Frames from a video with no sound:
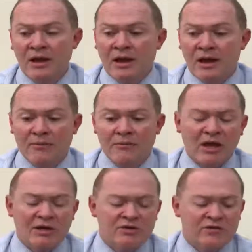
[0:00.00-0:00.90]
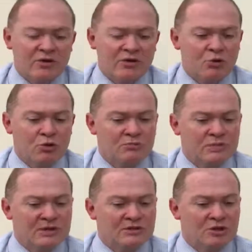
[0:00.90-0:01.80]
And it's very important
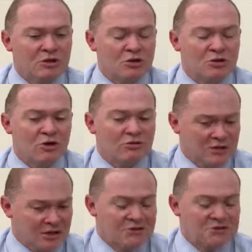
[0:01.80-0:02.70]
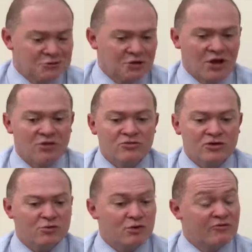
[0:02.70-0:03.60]
because, as you'll know,
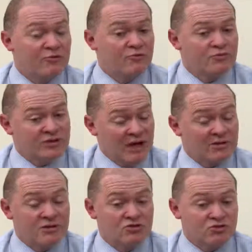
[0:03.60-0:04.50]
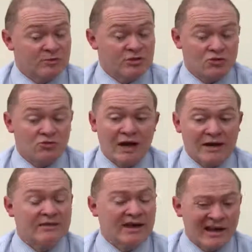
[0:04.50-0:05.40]
we're saying these treatments are great,
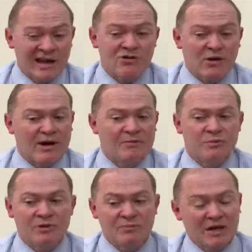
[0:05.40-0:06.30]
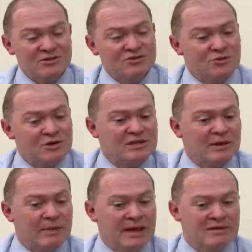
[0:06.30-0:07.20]
and they are great, but the patients always
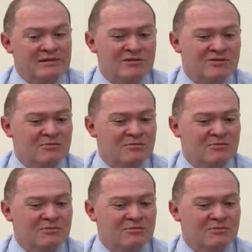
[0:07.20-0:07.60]
come back and say, look,